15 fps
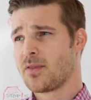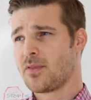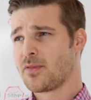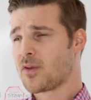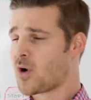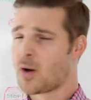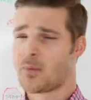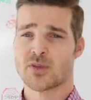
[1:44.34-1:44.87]

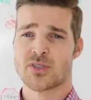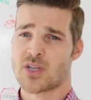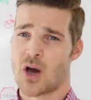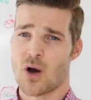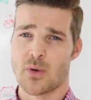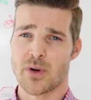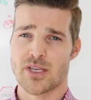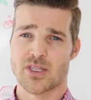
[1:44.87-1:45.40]
they're almost
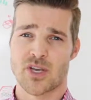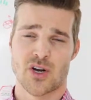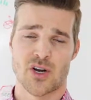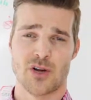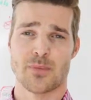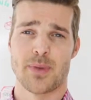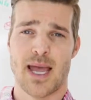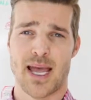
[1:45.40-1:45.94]
always
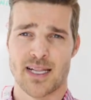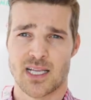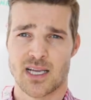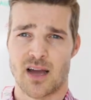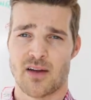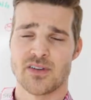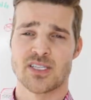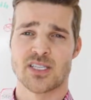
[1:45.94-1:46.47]
hurt badly.
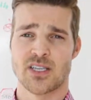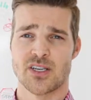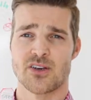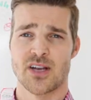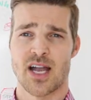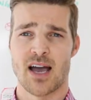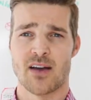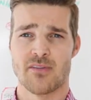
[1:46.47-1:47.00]
Obviously,
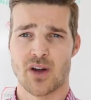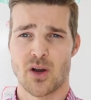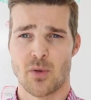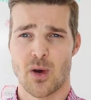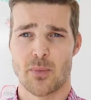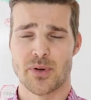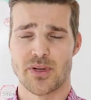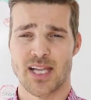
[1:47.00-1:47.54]
you're not very
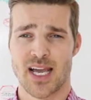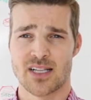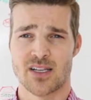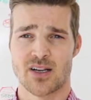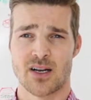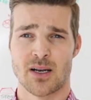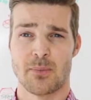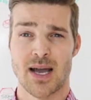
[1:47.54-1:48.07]
well
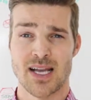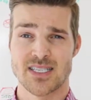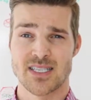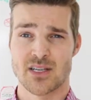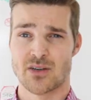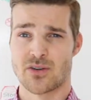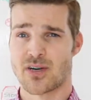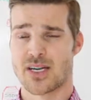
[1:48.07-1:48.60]
protected on a
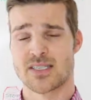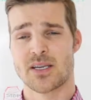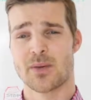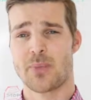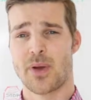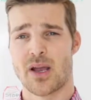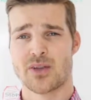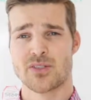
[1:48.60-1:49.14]
bicycle as
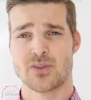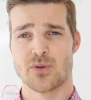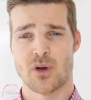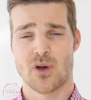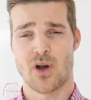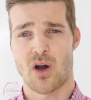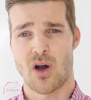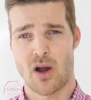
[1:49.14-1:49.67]
compared to a
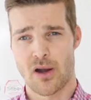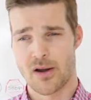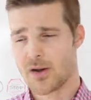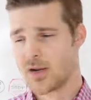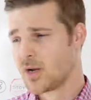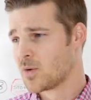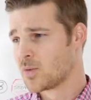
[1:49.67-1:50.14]
car,